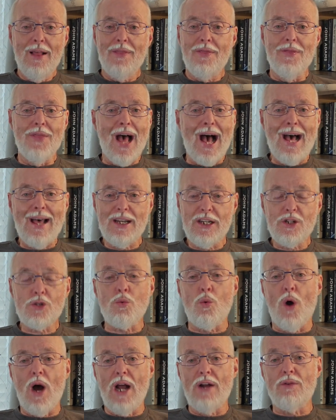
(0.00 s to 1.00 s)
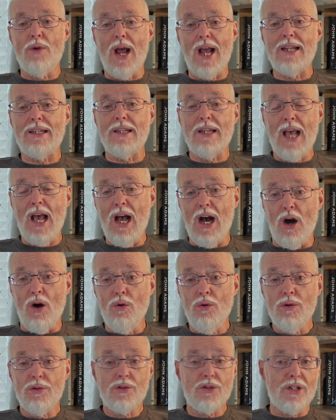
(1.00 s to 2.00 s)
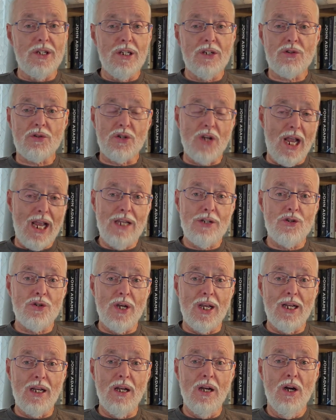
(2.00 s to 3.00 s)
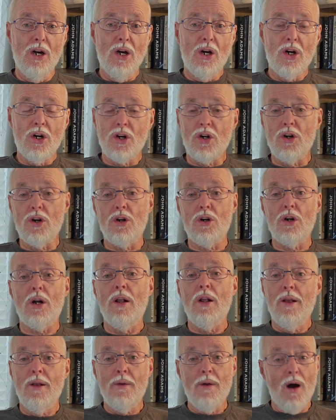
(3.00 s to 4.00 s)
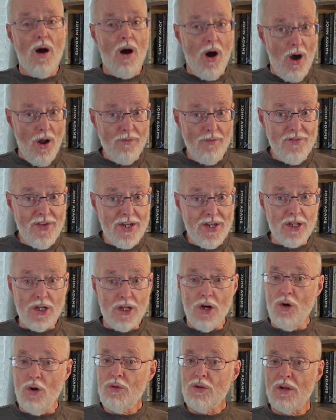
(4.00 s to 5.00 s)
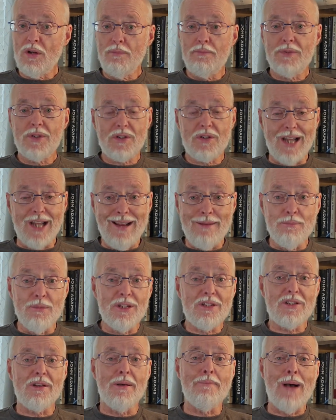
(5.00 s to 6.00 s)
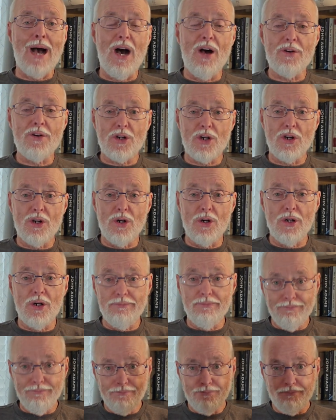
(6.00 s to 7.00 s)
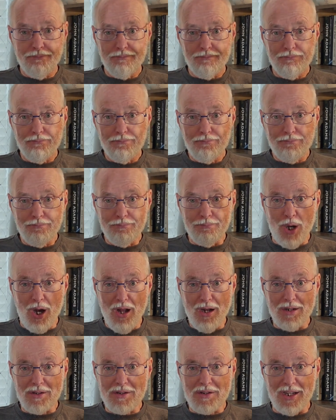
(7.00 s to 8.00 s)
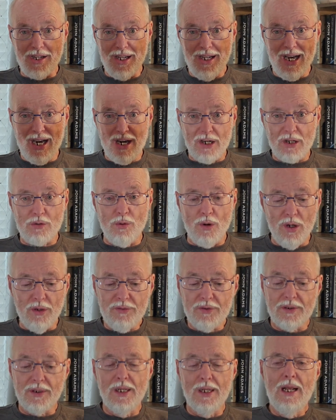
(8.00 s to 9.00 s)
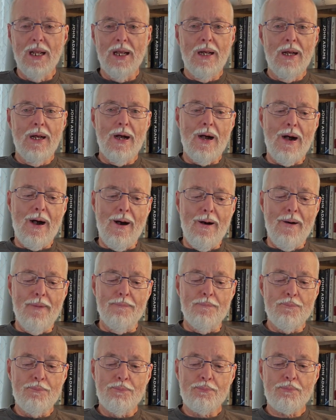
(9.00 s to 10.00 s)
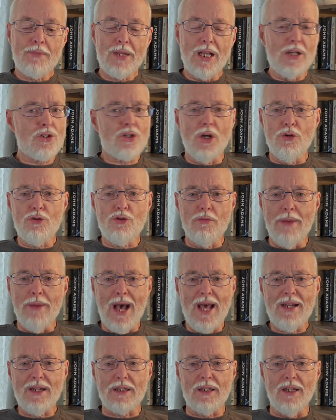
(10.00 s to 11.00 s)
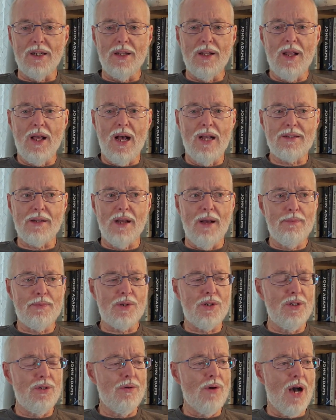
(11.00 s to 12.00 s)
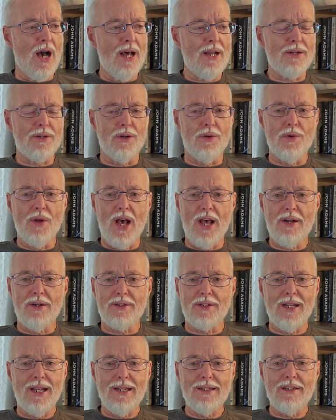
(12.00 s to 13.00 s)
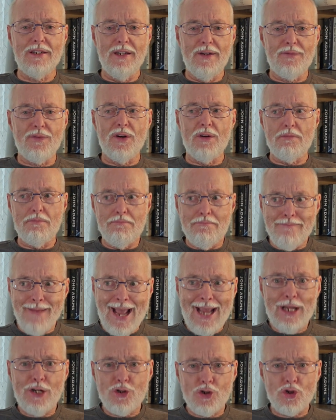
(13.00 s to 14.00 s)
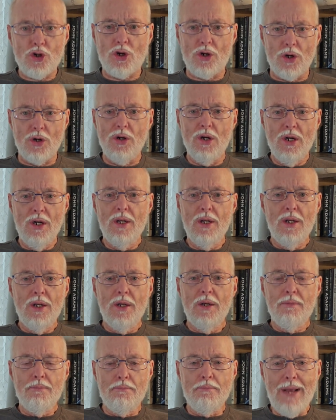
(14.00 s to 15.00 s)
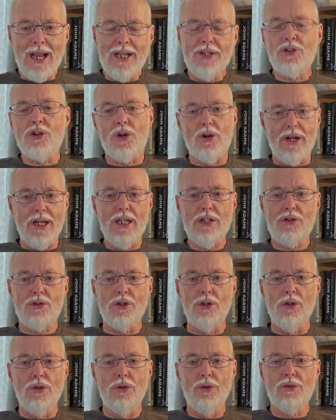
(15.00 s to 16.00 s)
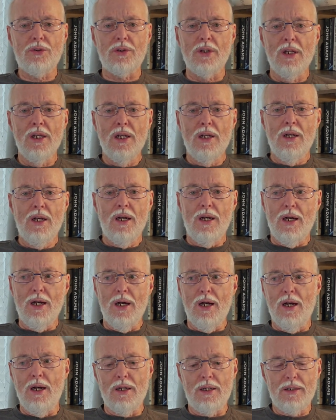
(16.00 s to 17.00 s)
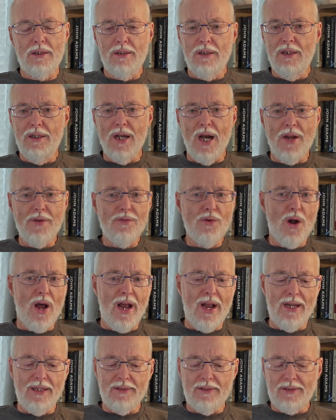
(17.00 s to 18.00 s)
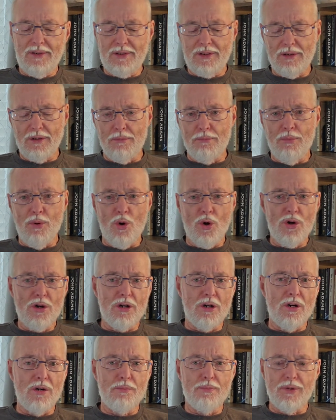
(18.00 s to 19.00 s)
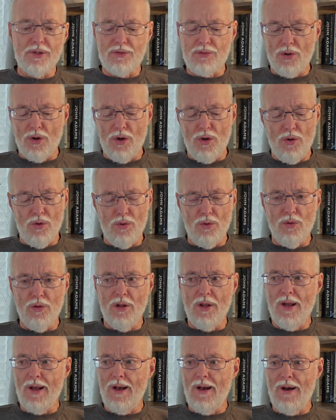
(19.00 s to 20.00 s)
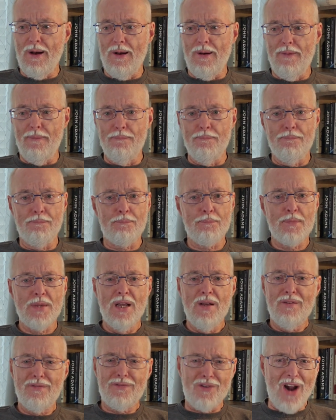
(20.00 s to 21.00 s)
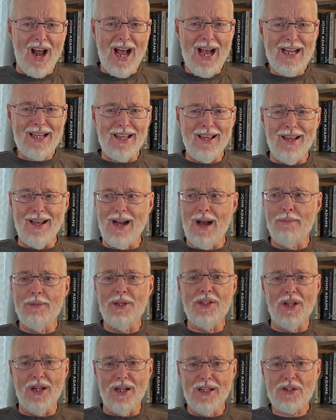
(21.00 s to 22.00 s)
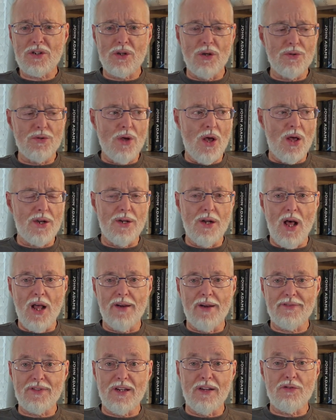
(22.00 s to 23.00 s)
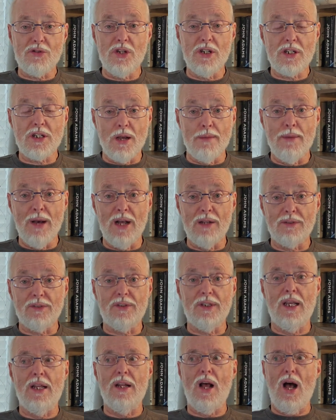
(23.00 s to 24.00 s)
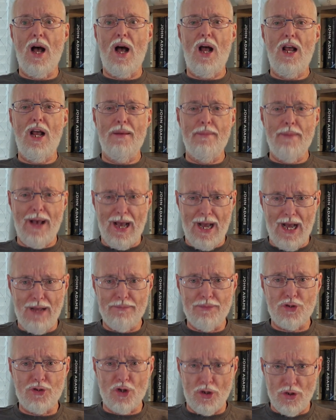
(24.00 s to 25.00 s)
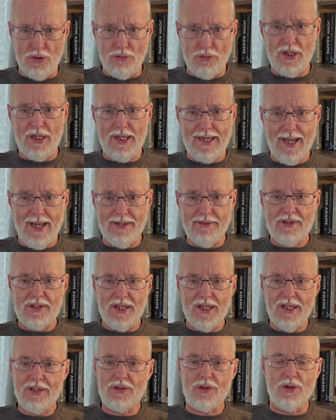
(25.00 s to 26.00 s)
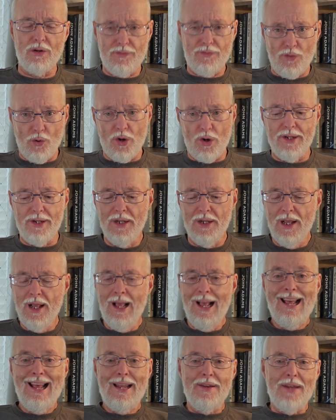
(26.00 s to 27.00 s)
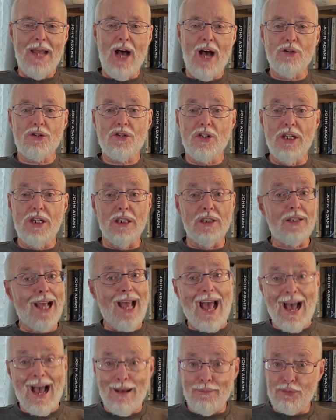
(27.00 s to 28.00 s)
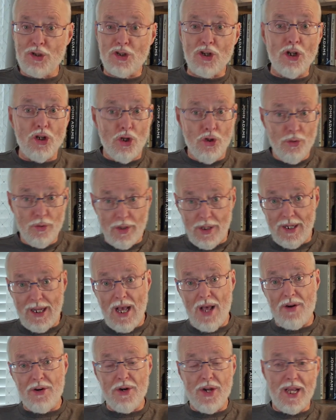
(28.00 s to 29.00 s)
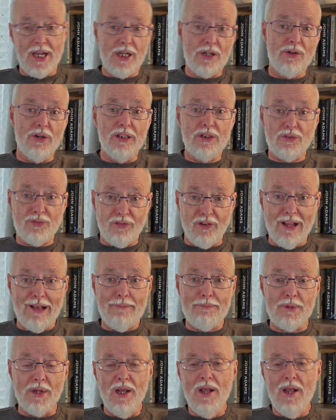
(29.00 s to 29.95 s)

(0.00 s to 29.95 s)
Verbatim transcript: That is why right now she is changing her on video statements about her policy, air quotes, um, so dramatically. It's up to, I don't know, nine or 10 different major, major issues uh, gun rights, border patrol, um, fracking. I mean, the list goes on and on of stuff. She's come out and said, I am absolutely against this or for it. Now she is absolutely 180 degrees flipped